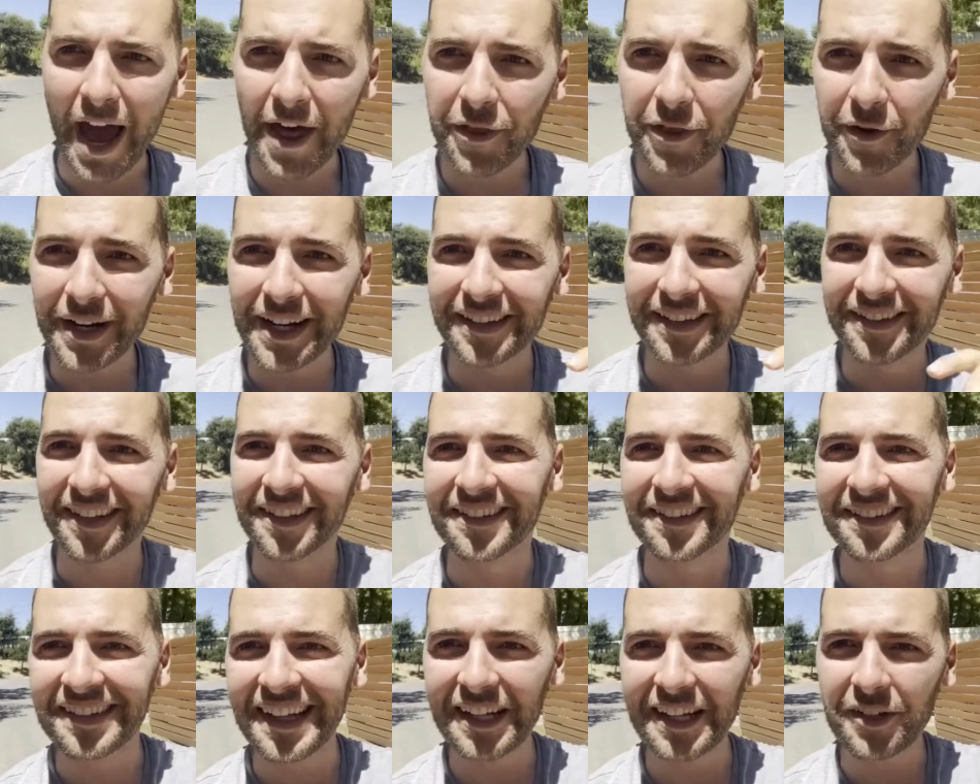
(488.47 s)
Rather, it's
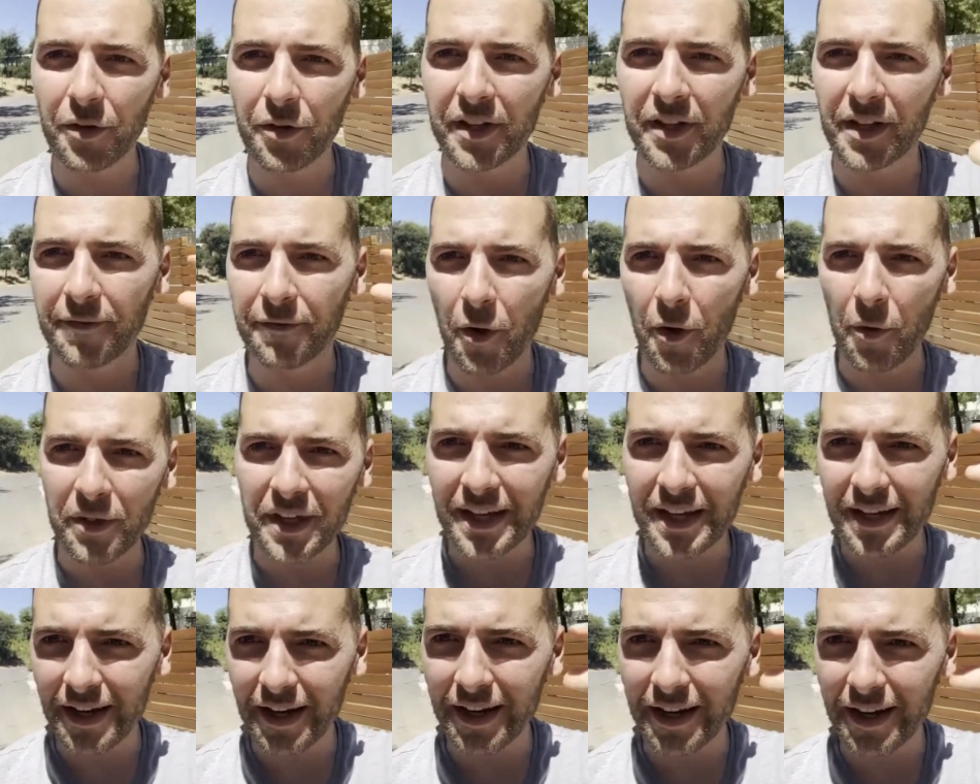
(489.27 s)
a signal that if
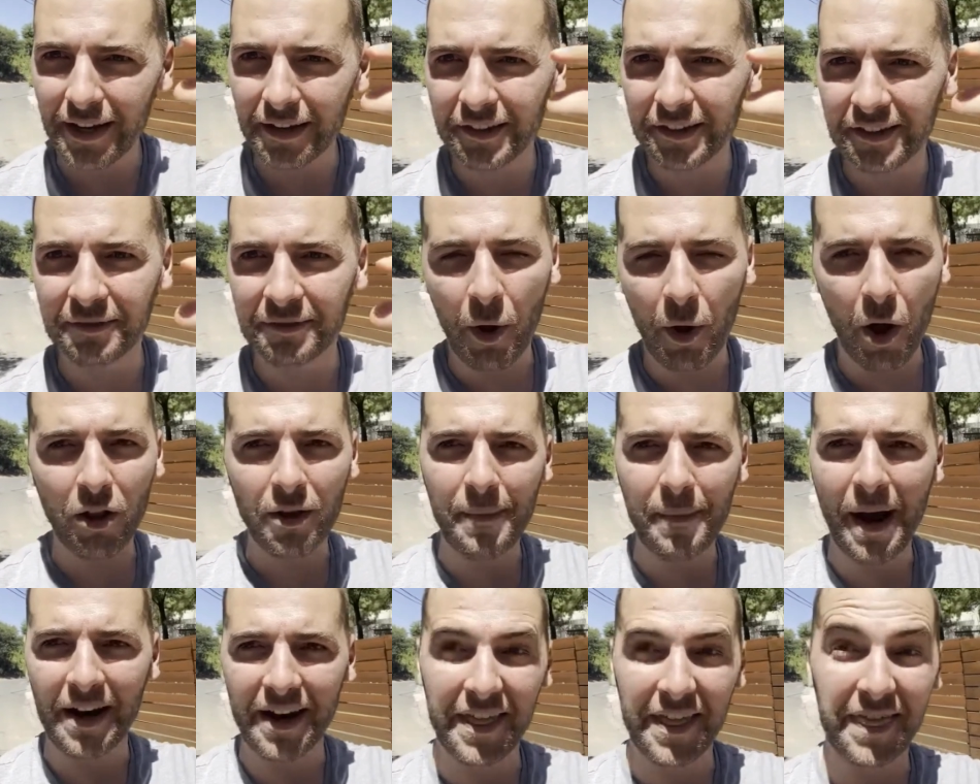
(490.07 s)
only a
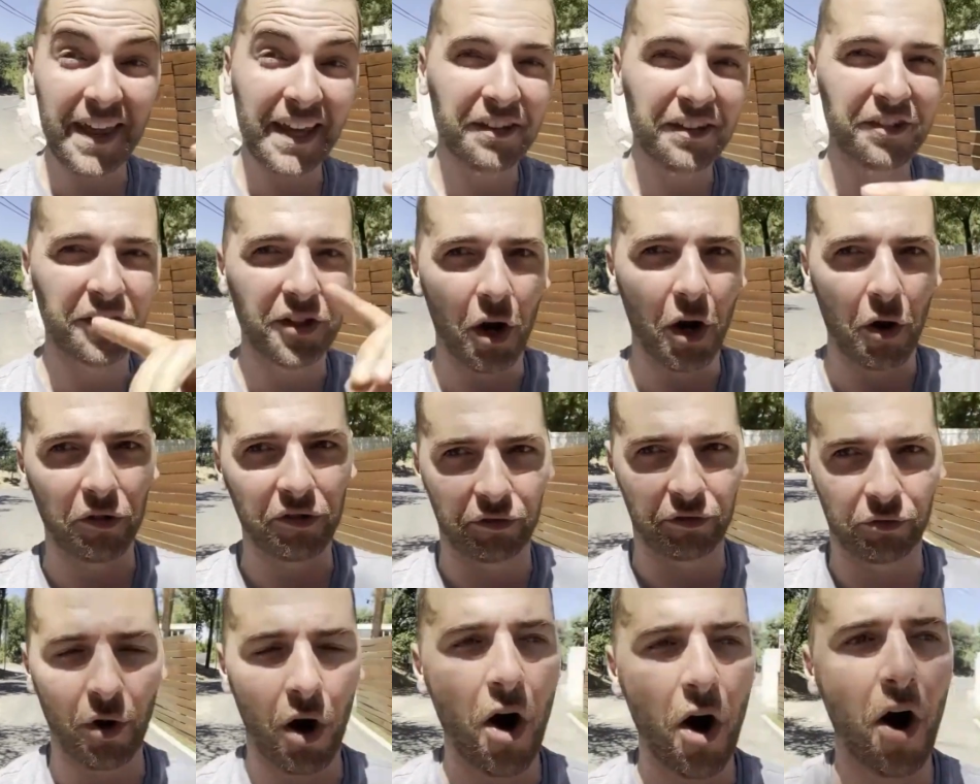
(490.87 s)
small amount of things
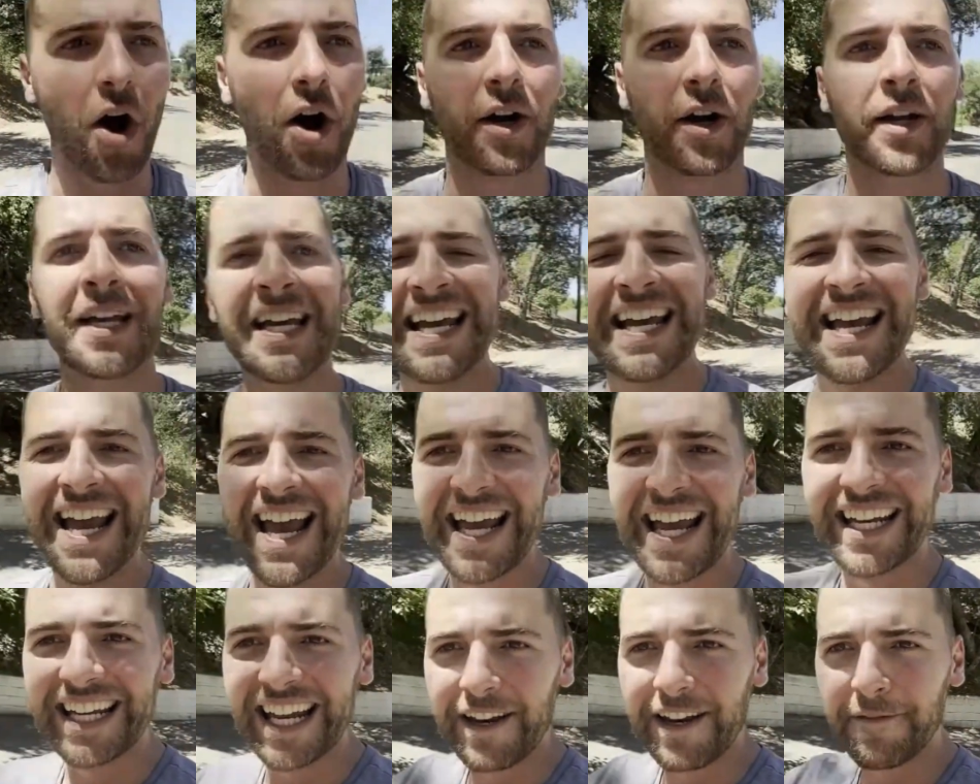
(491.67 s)
goes wrong
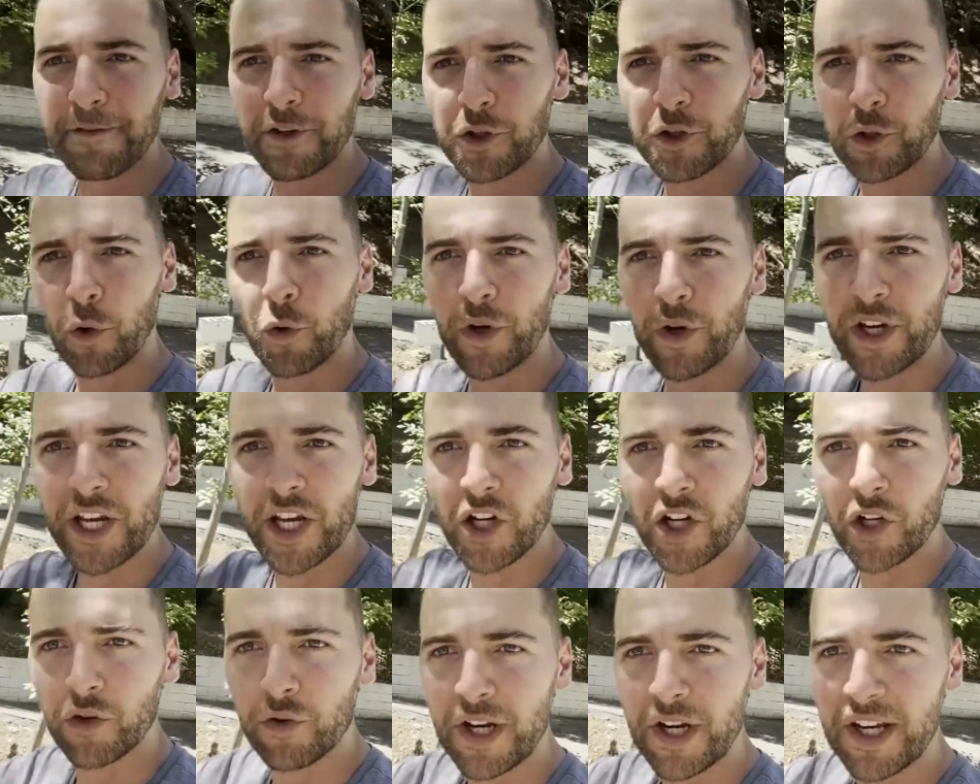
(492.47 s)
and inventory
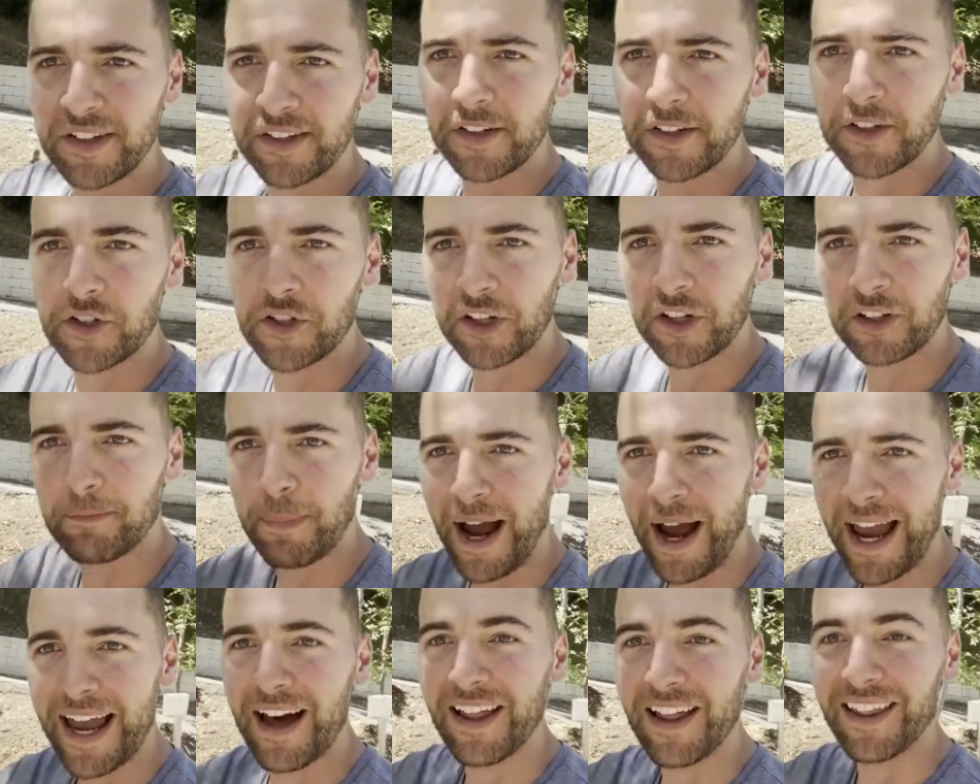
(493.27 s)
increases just
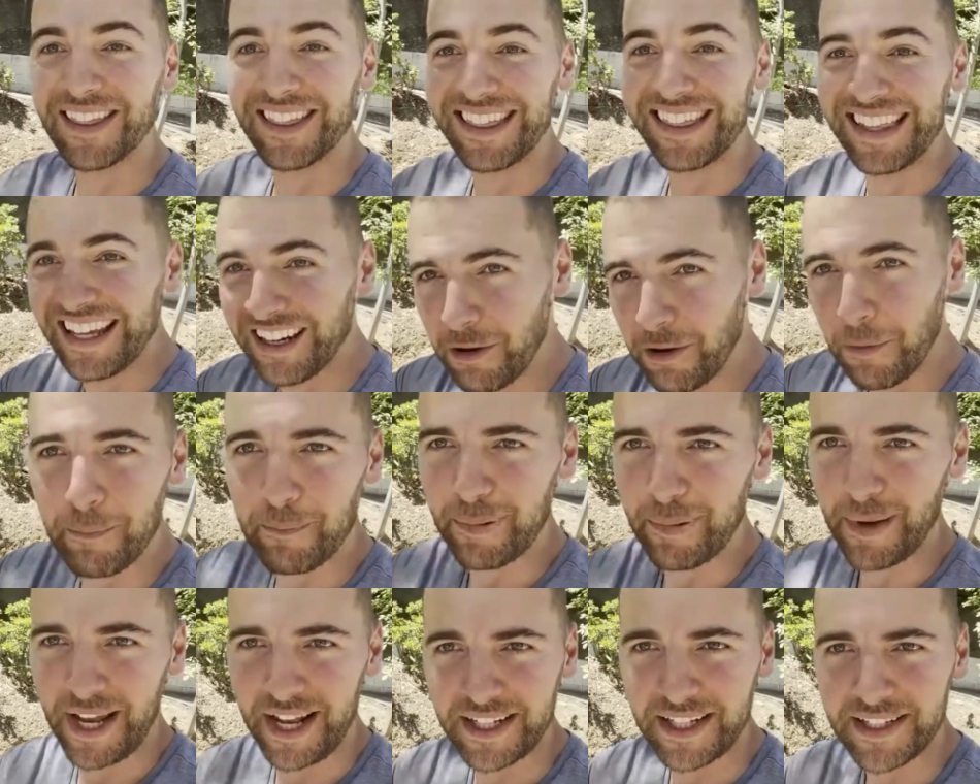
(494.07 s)
by a little
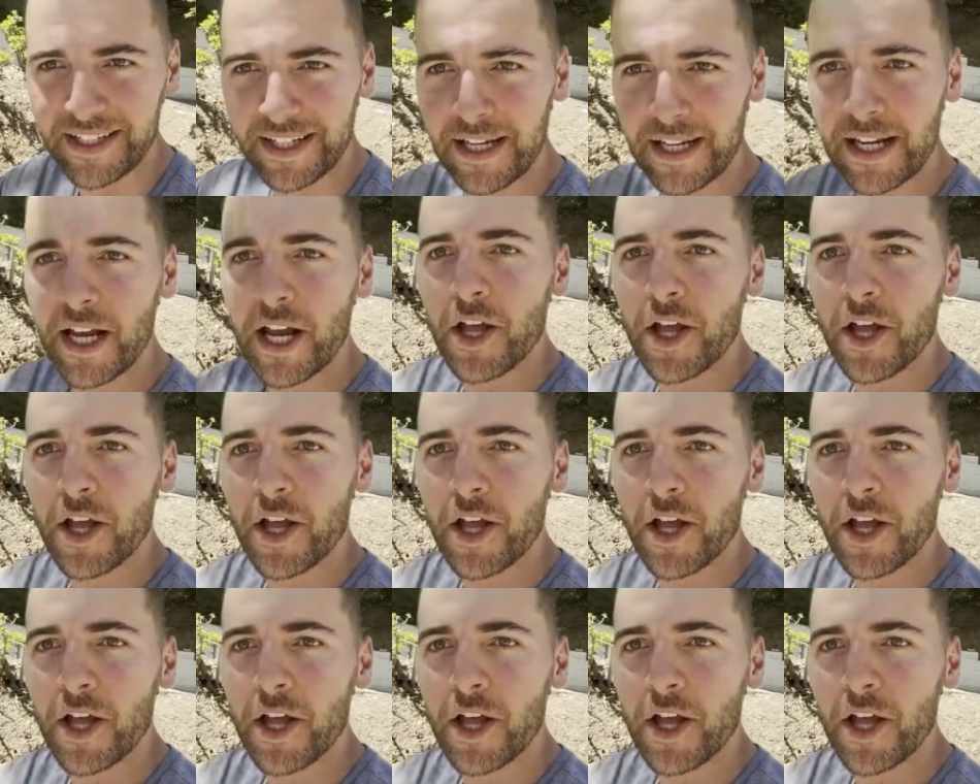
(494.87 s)
bit,